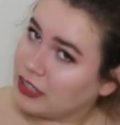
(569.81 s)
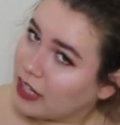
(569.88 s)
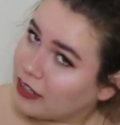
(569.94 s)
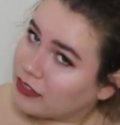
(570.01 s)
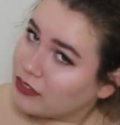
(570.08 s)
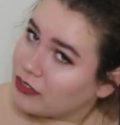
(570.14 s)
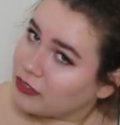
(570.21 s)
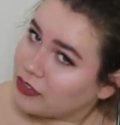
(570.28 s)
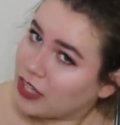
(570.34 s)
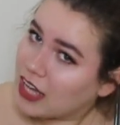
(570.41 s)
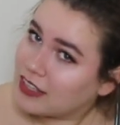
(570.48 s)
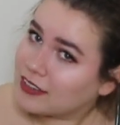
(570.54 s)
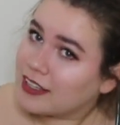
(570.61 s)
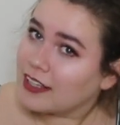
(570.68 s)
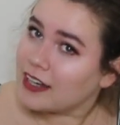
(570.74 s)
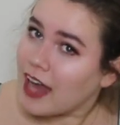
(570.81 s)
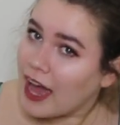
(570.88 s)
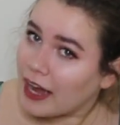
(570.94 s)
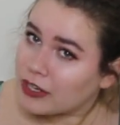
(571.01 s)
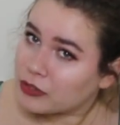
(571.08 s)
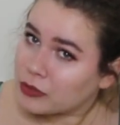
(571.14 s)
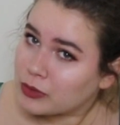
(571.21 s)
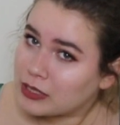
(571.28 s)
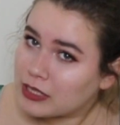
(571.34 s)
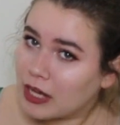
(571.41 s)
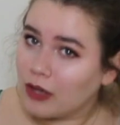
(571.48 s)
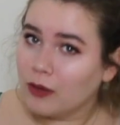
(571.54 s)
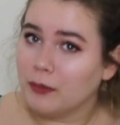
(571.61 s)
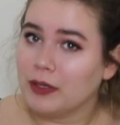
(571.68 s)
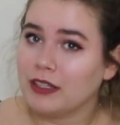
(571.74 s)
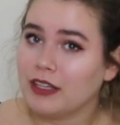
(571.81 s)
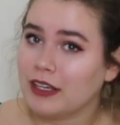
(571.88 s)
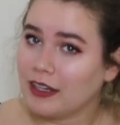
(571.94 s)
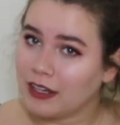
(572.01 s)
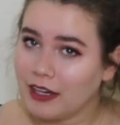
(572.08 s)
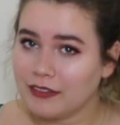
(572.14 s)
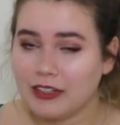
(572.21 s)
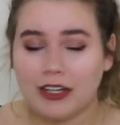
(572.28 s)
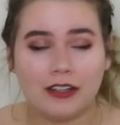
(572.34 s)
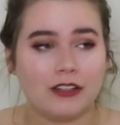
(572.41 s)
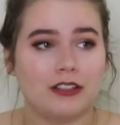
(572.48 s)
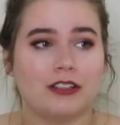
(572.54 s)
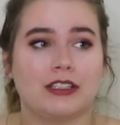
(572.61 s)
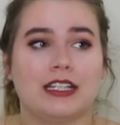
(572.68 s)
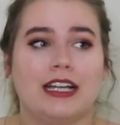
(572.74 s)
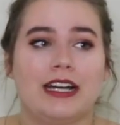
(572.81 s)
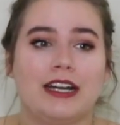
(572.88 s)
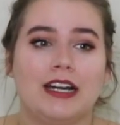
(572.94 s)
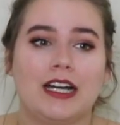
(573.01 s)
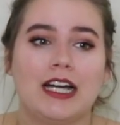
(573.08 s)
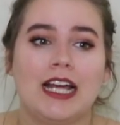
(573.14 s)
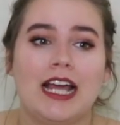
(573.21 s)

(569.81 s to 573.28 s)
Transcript: I don't know if you guys can actually tell, but like I got curly hair.